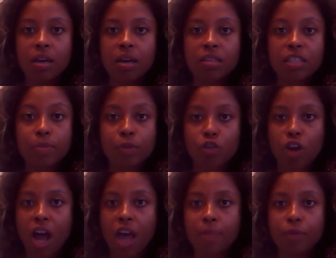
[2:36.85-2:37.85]

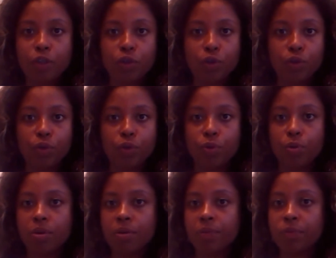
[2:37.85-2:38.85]
subscribe to
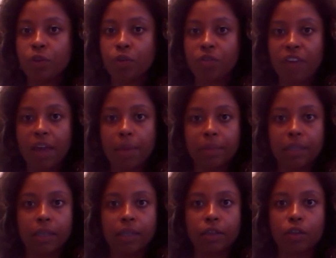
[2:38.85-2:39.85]
your
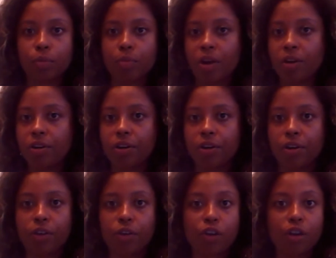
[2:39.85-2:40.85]
family, your partner,
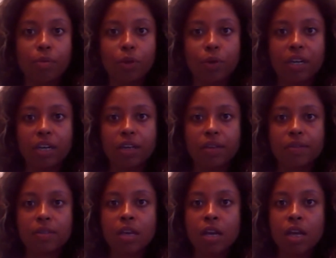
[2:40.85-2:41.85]
your
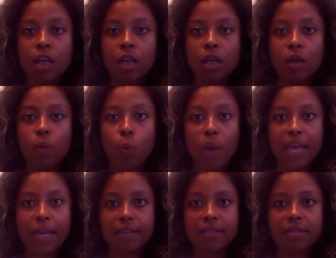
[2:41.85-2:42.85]
community's
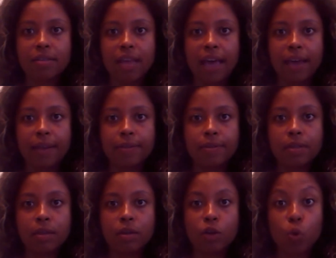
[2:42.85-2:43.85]
ways and
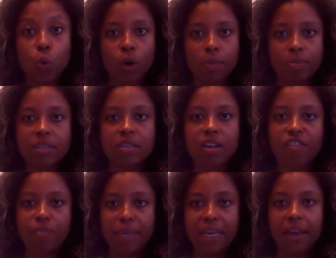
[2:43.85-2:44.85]
norms of
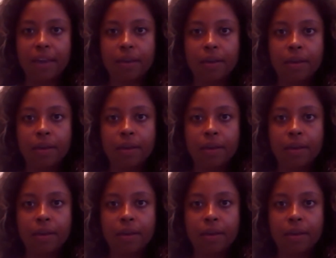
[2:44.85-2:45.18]
being?